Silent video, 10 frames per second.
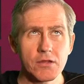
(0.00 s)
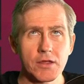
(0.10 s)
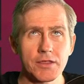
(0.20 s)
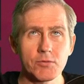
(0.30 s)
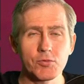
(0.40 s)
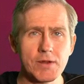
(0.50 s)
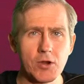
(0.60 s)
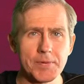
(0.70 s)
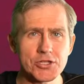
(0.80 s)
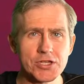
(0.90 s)
I think 3
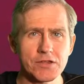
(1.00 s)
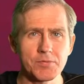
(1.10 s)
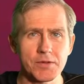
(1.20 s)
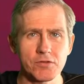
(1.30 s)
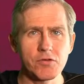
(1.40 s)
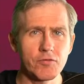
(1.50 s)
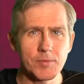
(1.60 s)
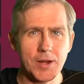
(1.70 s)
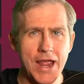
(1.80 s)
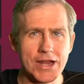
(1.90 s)
RPGs, but 2 of them
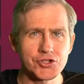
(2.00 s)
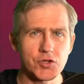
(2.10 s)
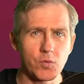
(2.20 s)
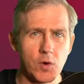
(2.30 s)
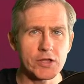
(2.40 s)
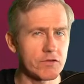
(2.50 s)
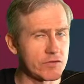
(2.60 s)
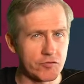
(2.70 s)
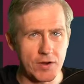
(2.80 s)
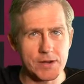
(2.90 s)
are action. One just
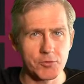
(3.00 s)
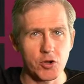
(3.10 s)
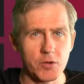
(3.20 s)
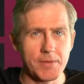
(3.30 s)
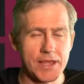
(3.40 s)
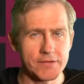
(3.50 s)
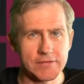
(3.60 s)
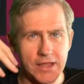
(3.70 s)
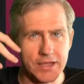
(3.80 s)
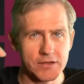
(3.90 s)
straight up turn-based,
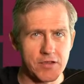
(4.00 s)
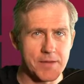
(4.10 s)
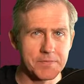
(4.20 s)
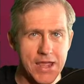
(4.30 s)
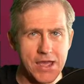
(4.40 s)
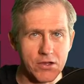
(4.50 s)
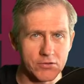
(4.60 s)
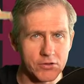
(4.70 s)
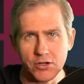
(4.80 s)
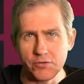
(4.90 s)
like
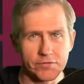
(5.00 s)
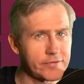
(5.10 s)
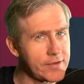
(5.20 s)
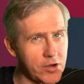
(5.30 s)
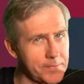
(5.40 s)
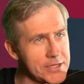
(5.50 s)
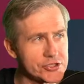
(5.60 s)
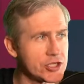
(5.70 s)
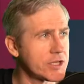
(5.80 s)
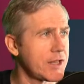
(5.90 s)
top-down,
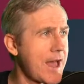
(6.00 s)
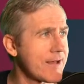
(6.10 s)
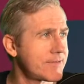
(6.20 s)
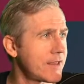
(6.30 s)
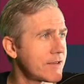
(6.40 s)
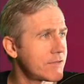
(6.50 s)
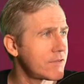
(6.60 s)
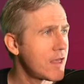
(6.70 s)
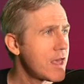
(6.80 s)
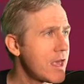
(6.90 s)
CRPG classics.
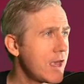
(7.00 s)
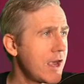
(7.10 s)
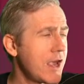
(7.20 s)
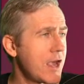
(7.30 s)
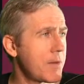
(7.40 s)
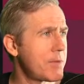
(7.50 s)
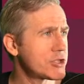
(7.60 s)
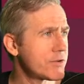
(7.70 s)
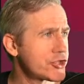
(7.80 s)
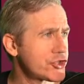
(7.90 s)
A bunch
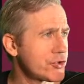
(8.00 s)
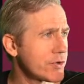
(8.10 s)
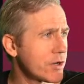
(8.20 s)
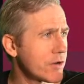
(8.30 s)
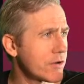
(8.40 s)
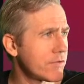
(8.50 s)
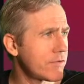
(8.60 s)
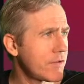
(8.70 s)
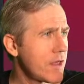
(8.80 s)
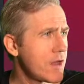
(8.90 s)
of shooters.